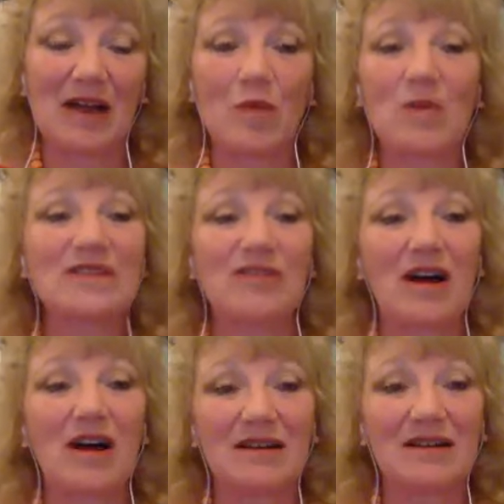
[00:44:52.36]
was
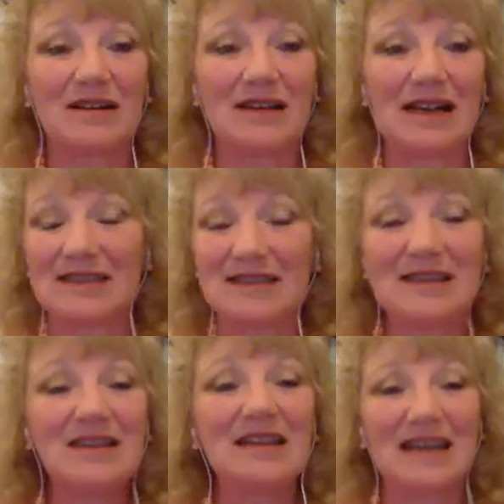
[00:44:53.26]
not as
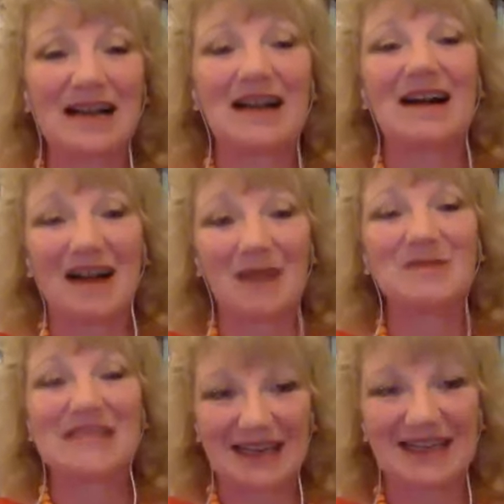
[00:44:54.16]
nearly
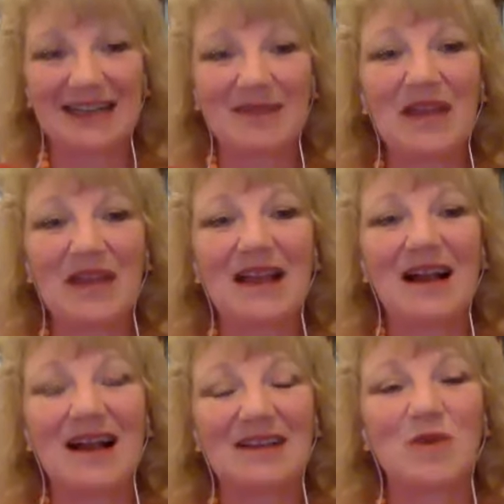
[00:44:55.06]
upsetting
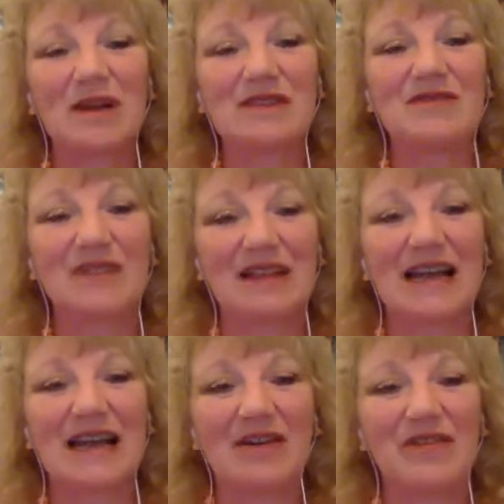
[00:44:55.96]
as was filling
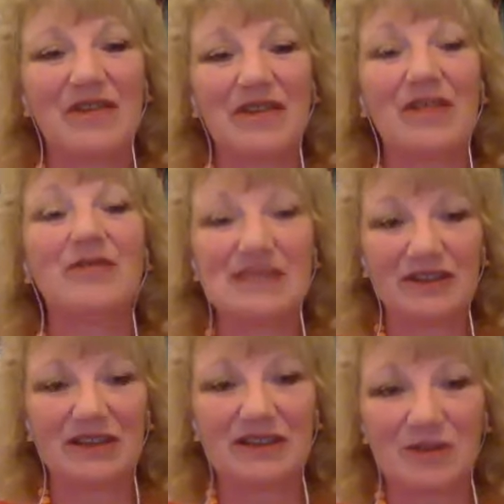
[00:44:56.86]
out the
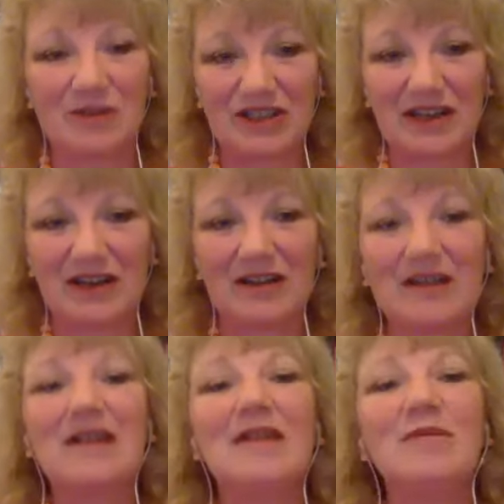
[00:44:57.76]
resilience questionnaire
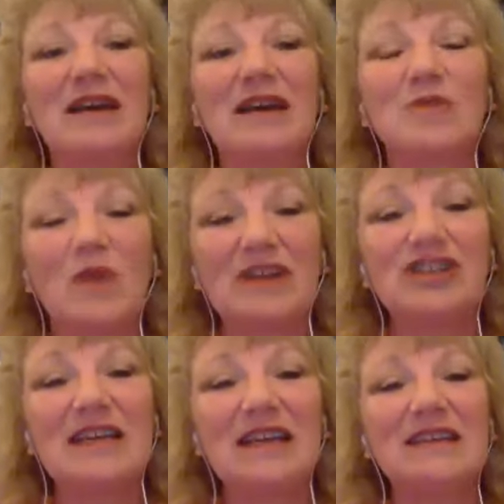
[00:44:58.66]
because what
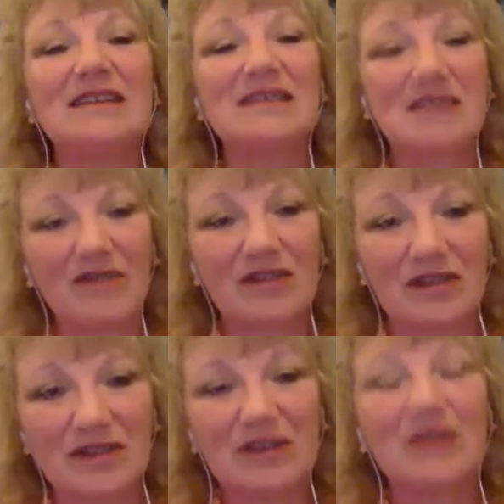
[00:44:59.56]
she
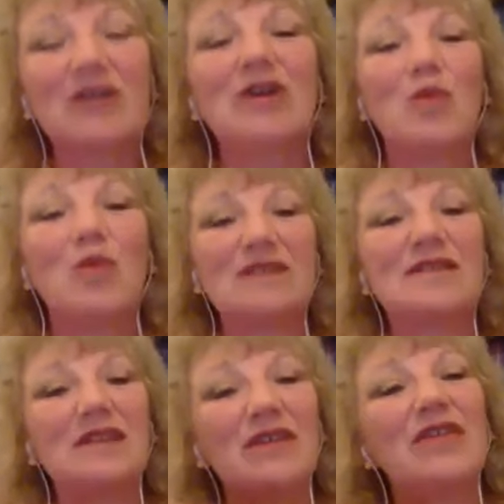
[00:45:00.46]
discovered
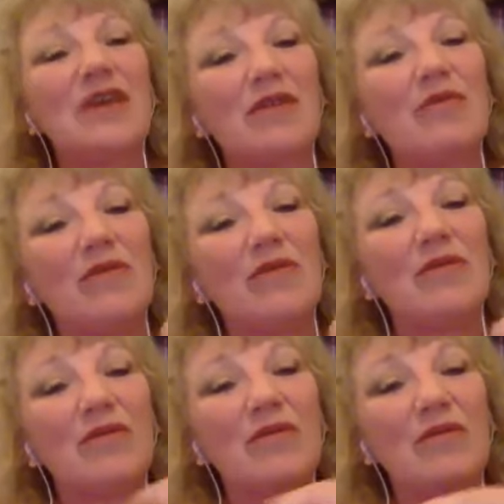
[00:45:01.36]
was the
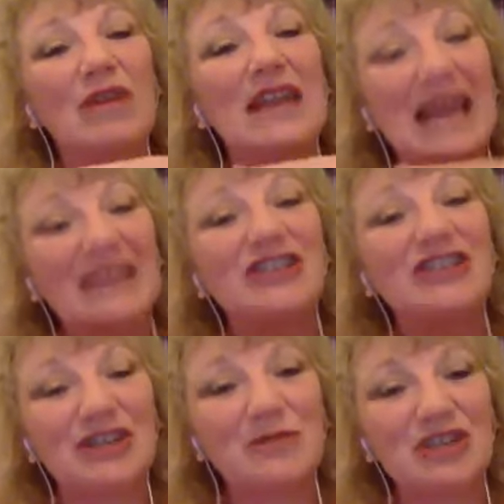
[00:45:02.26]
relationship